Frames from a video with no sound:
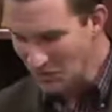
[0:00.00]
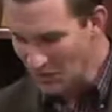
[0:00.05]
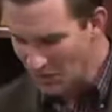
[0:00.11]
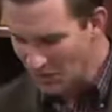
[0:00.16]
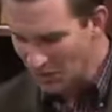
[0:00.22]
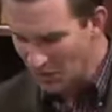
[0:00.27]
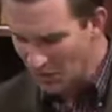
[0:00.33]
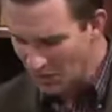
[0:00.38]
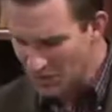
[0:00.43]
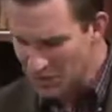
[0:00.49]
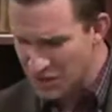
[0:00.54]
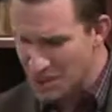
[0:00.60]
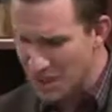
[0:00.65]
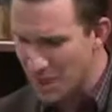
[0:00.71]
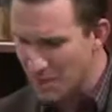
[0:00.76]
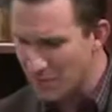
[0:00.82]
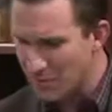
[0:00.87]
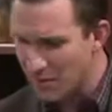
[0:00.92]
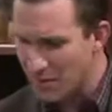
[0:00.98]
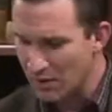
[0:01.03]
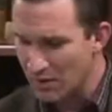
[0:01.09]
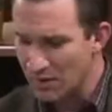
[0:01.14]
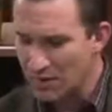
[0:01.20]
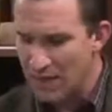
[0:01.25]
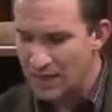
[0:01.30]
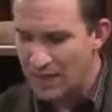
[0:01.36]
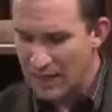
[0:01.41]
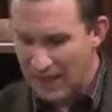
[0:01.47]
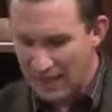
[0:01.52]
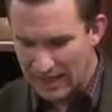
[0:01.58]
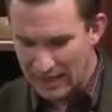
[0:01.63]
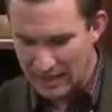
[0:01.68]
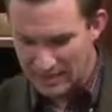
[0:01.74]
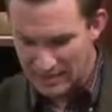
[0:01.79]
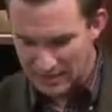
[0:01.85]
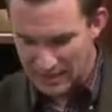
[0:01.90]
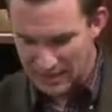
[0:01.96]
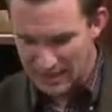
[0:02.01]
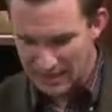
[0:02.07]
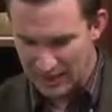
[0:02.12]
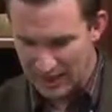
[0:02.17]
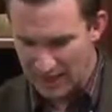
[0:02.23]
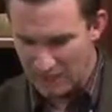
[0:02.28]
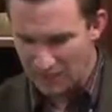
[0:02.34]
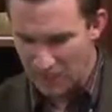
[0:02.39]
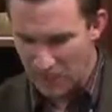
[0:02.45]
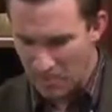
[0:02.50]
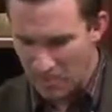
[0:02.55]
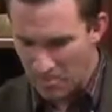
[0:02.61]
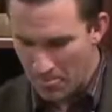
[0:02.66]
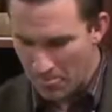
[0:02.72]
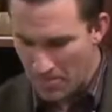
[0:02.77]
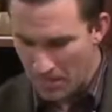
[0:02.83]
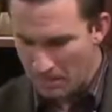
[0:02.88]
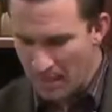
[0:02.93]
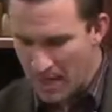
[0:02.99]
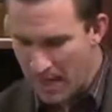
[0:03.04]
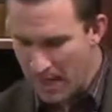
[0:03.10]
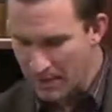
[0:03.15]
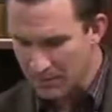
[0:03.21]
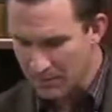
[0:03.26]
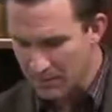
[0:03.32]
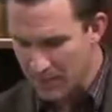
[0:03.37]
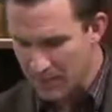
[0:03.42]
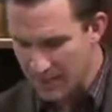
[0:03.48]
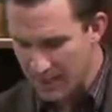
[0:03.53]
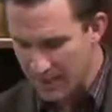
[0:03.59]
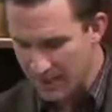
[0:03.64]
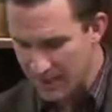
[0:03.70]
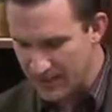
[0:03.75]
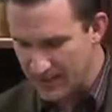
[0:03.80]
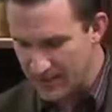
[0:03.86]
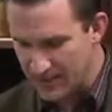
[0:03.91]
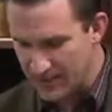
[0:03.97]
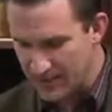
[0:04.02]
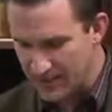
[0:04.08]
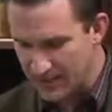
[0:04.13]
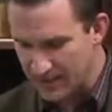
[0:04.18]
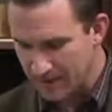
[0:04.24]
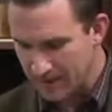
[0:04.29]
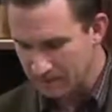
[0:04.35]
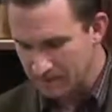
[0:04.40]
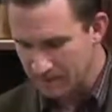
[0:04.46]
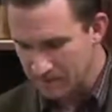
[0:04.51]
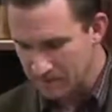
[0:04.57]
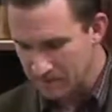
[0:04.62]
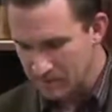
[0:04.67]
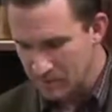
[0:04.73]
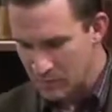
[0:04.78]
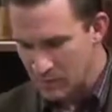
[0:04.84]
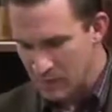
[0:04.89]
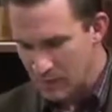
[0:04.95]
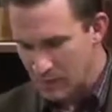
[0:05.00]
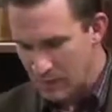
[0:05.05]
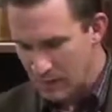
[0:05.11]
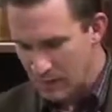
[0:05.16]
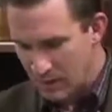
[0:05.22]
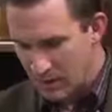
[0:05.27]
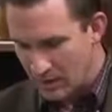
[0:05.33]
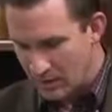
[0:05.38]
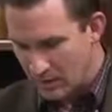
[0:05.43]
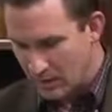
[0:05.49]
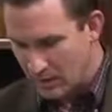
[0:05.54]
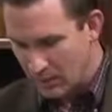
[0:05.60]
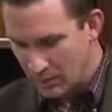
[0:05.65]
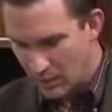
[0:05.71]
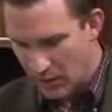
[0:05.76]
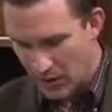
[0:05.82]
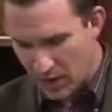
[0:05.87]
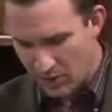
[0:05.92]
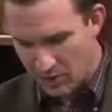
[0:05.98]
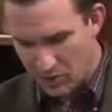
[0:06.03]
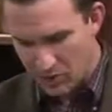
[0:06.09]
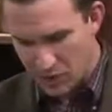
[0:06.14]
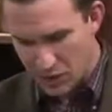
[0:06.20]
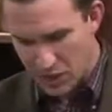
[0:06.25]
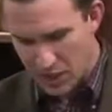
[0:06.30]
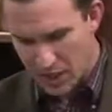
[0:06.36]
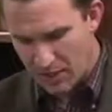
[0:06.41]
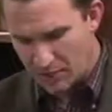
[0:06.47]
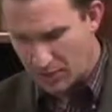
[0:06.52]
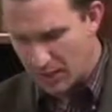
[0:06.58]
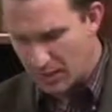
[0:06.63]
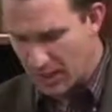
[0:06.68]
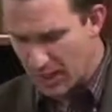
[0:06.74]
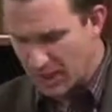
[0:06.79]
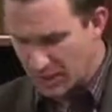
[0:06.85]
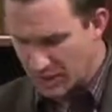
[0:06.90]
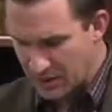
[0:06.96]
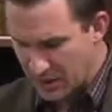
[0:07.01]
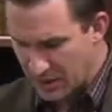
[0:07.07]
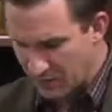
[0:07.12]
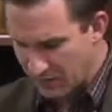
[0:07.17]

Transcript: verse number 18. The Bible says, in Proverbs chapter 19,